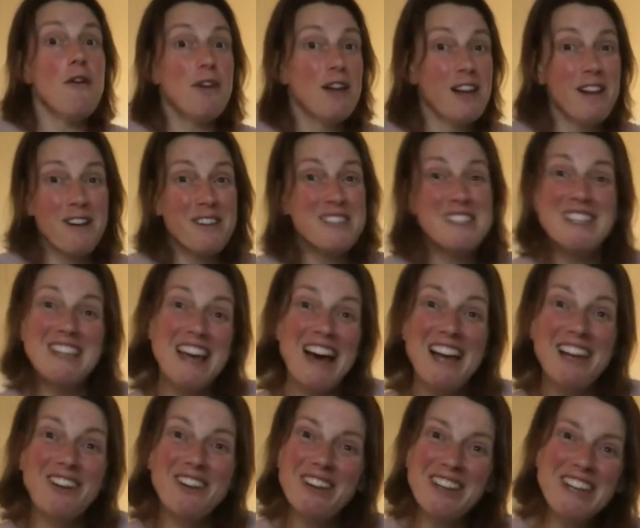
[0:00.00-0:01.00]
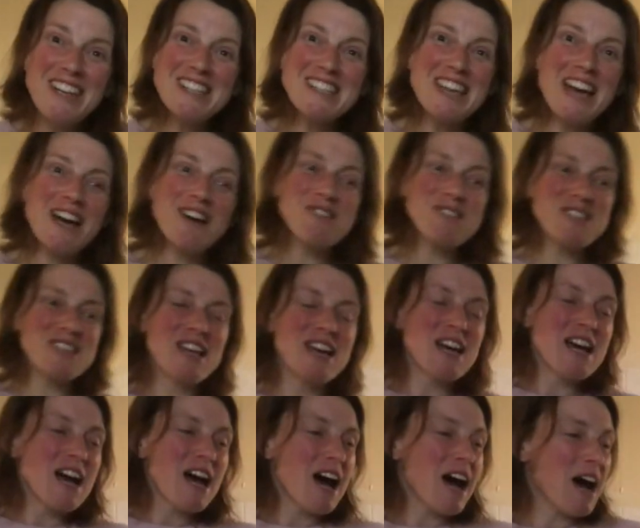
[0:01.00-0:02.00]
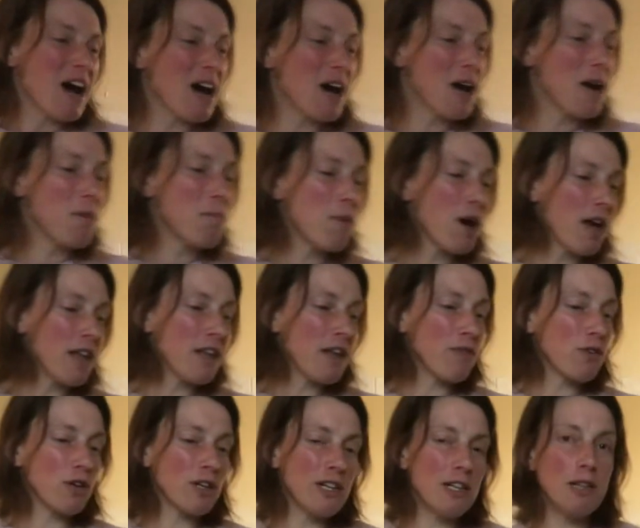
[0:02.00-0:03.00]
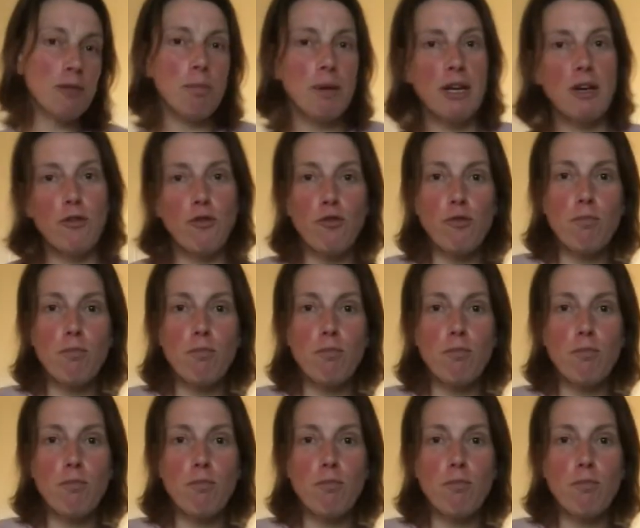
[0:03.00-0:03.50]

I was that long in this house. And they've got a little bit of